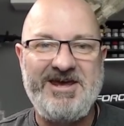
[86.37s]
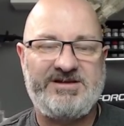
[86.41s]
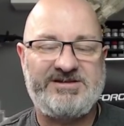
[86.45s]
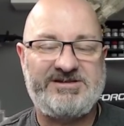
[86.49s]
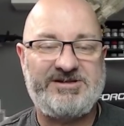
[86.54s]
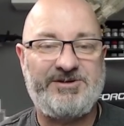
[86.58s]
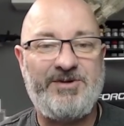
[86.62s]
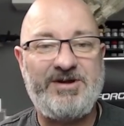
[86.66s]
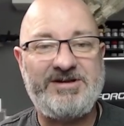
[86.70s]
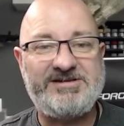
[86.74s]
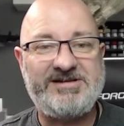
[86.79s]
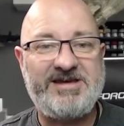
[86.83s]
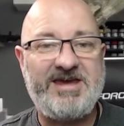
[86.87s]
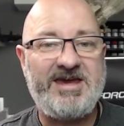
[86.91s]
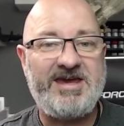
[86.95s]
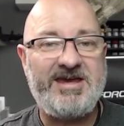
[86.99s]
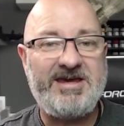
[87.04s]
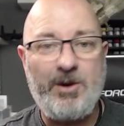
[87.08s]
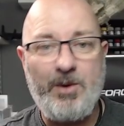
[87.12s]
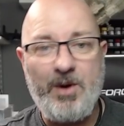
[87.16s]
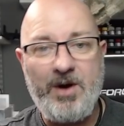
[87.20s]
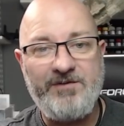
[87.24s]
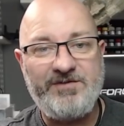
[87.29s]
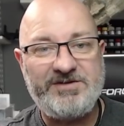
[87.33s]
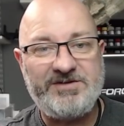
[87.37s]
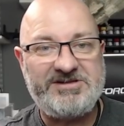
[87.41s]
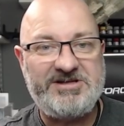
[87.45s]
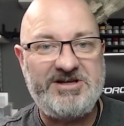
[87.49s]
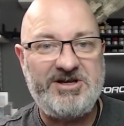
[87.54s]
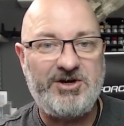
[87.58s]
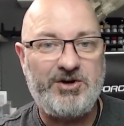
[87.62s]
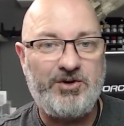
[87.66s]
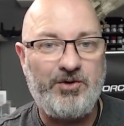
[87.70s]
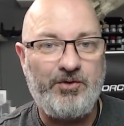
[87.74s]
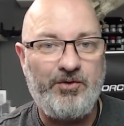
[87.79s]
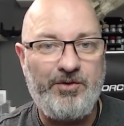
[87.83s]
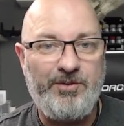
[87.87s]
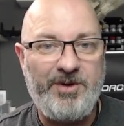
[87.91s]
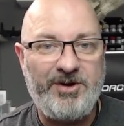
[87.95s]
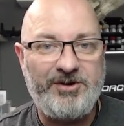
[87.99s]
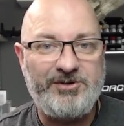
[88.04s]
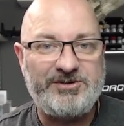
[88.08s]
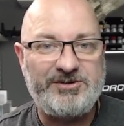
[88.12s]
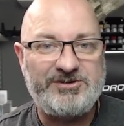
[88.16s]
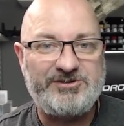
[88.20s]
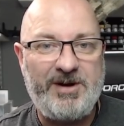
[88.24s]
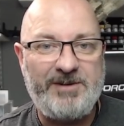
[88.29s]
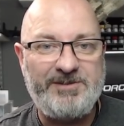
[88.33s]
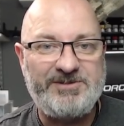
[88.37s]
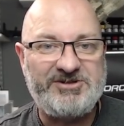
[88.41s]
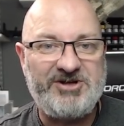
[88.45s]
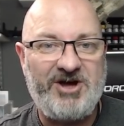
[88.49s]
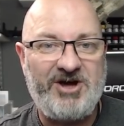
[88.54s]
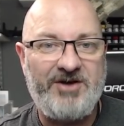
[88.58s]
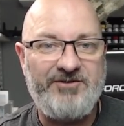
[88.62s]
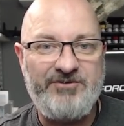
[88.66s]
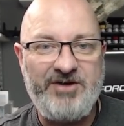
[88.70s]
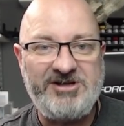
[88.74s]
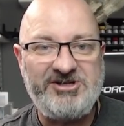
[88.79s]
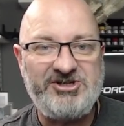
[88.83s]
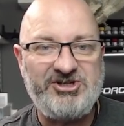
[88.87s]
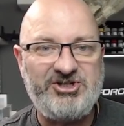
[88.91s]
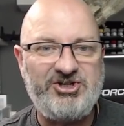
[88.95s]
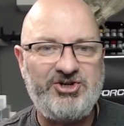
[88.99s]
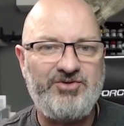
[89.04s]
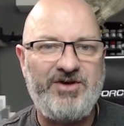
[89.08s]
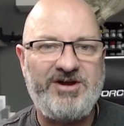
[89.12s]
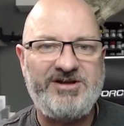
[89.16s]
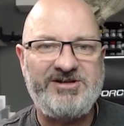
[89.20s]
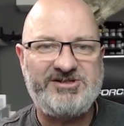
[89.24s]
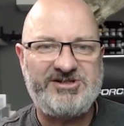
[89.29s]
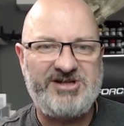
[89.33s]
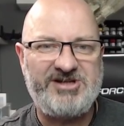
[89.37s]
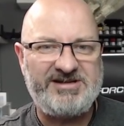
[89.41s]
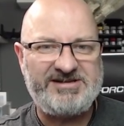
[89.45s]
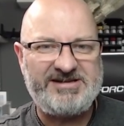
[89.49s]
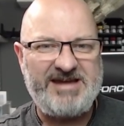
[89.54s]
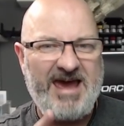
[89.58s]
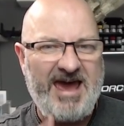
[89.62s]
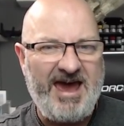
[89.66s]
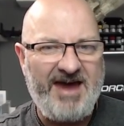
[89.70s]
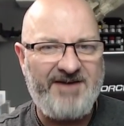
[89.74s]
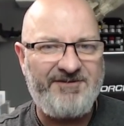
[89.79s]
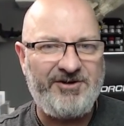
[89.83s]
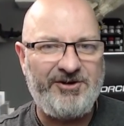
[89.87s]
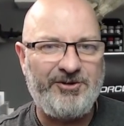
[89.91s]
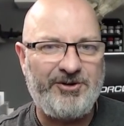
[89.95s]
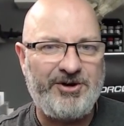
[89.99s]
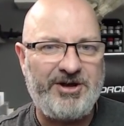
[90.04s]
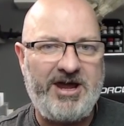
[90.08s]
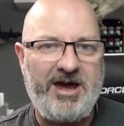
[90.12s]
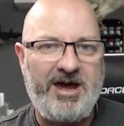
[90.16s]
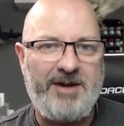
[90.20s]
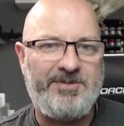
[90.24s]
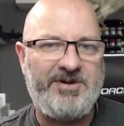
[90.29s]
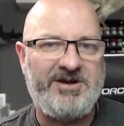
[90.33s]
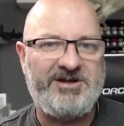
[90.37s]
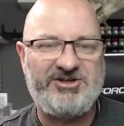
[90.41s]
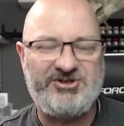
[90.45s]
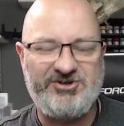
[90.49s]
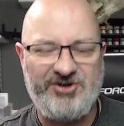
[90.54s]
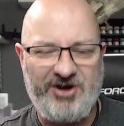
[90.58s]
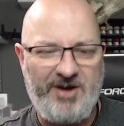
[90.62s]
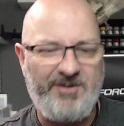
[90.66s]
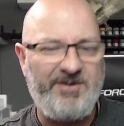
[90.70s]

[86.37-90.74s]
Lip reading: So once again, go over to the Agora Models website, register your interest, have a look at that picture.